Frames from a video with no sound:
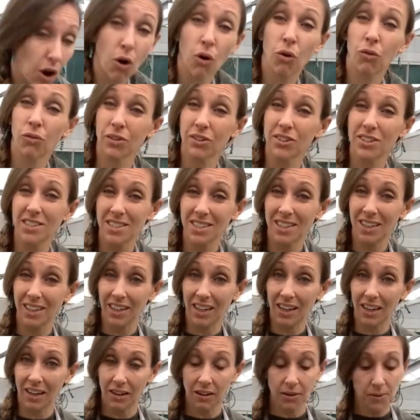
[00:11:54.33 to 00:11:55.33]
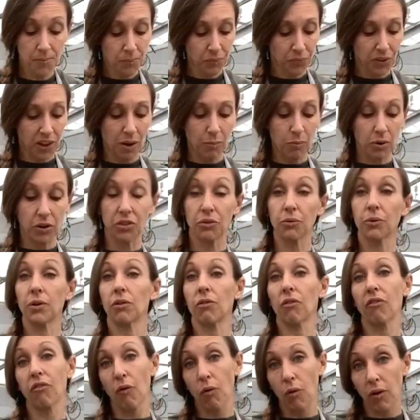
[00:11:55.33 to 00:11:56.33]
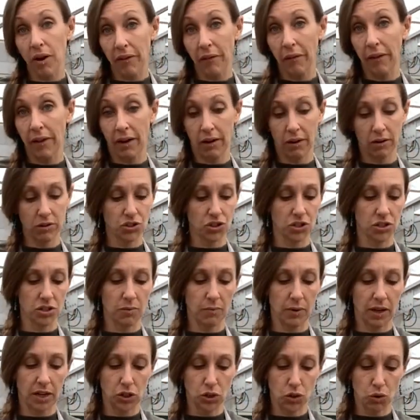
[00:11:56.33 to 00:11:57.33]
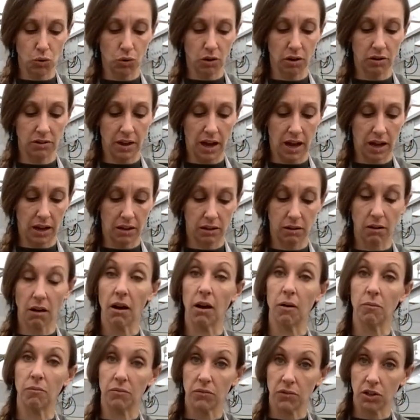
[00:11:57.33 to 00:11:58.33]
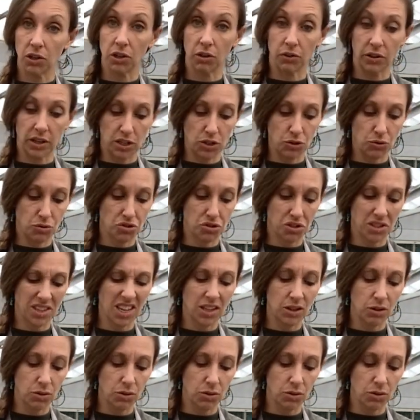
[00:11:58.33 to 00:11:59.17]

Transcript: overseed it, put 3 or 4 in there just to make sure that they